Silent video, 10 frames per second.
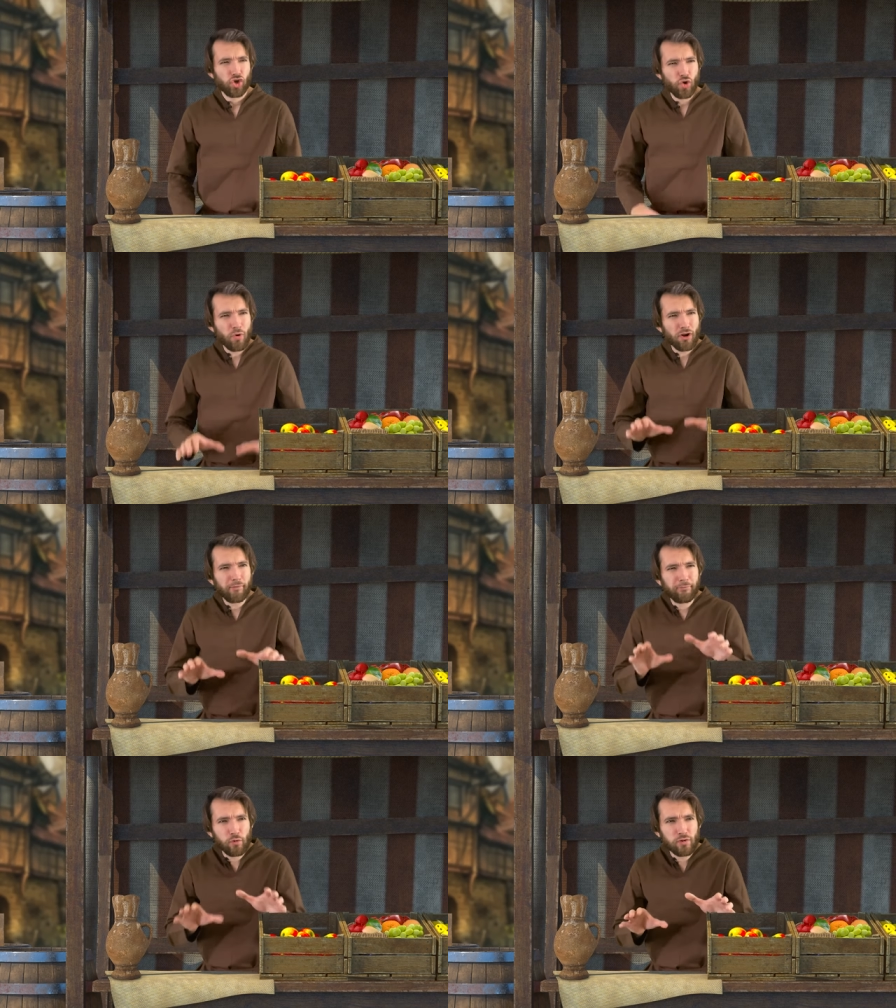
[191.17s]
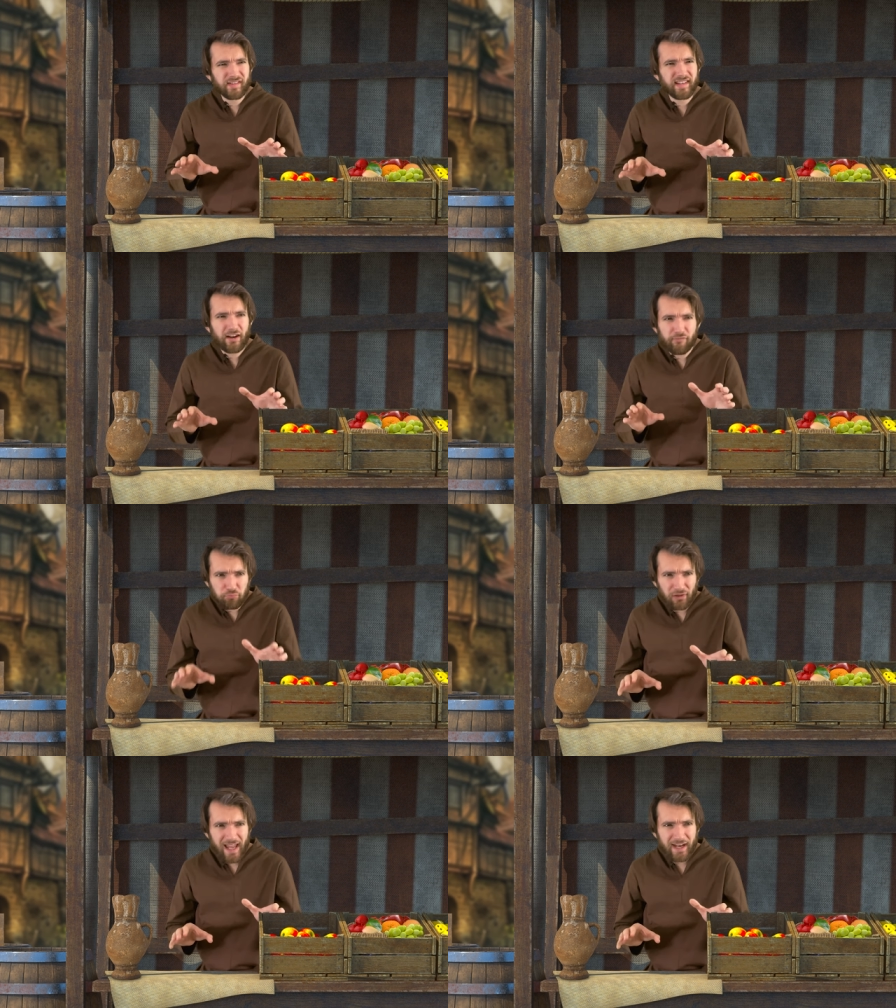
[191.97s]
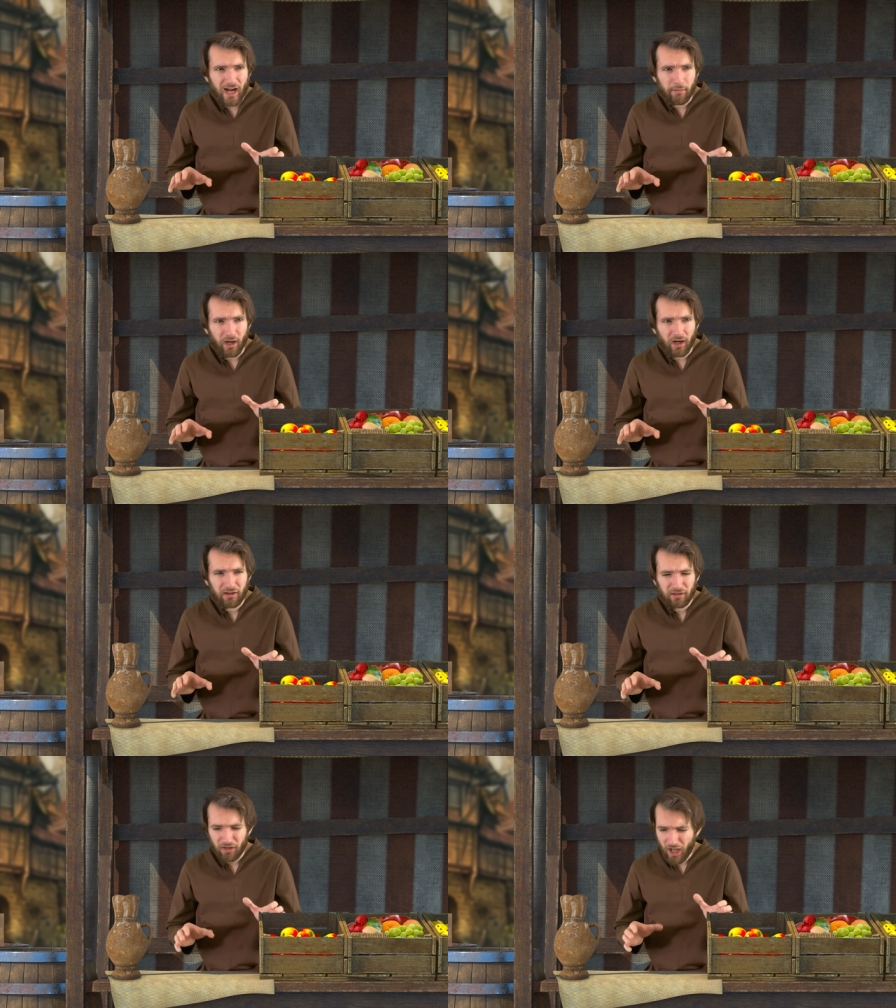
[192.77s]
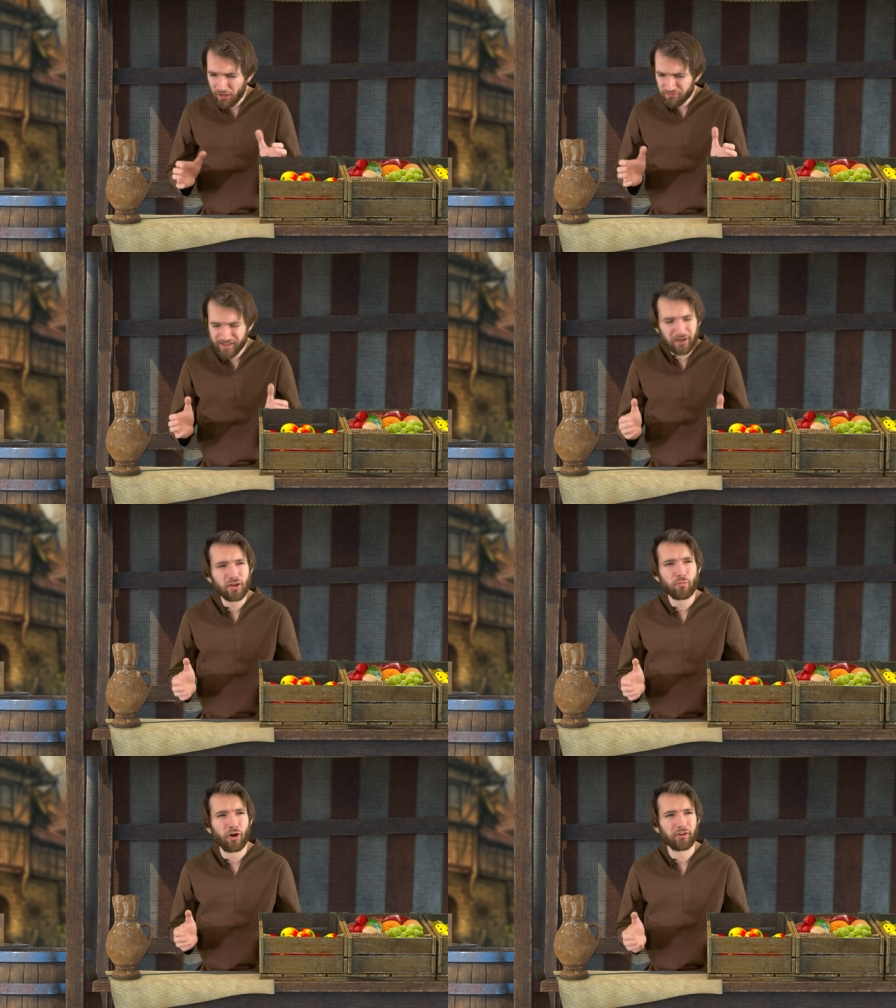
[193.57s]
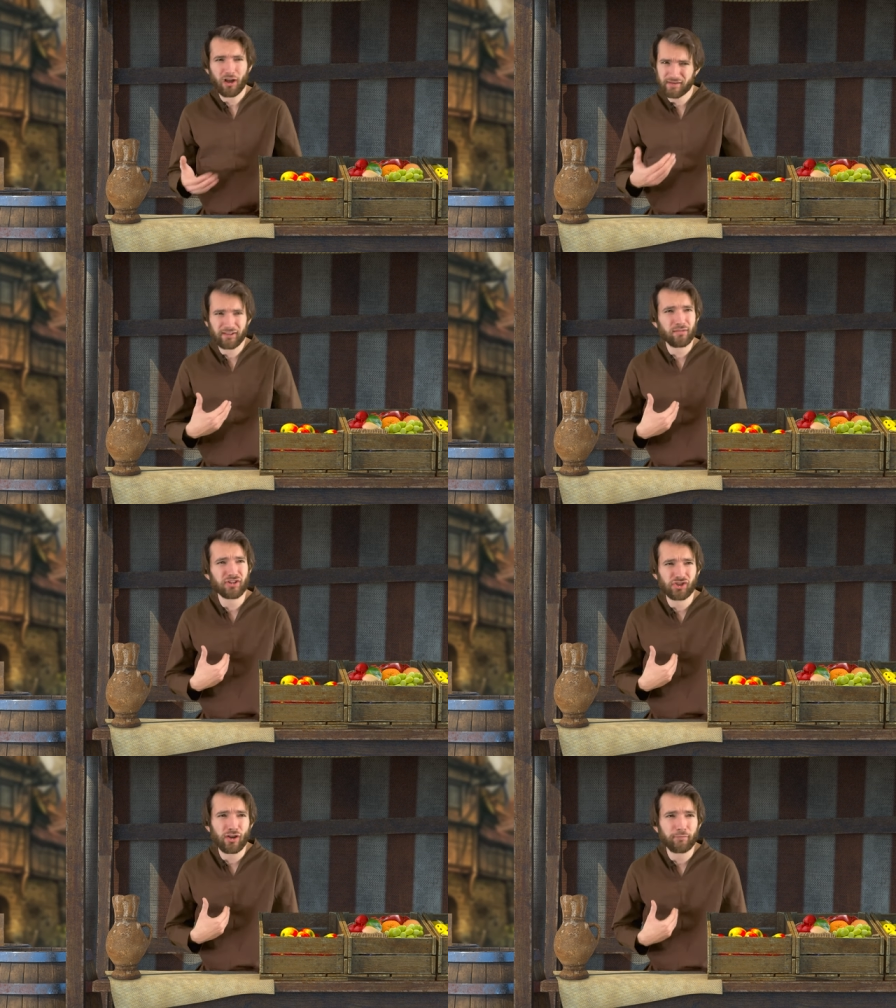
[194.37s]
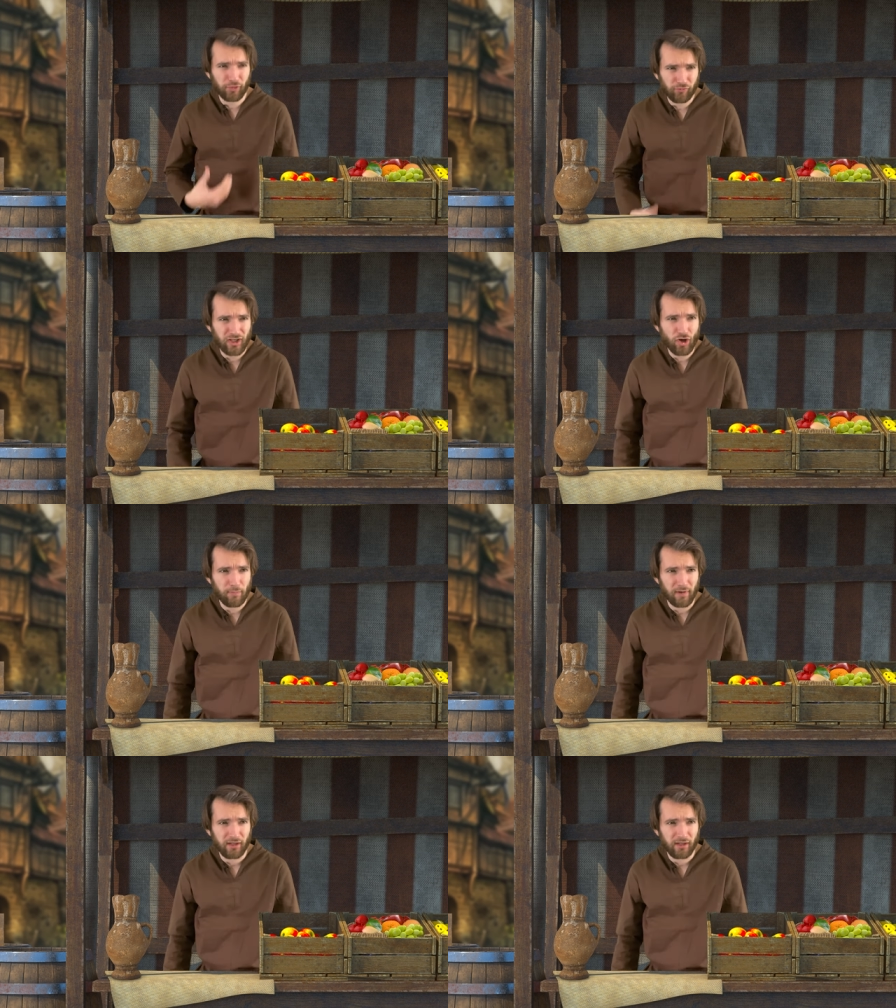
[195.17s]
You want a full set of plate armor? I'll tell you what, I'll sell you my shirt for three copper.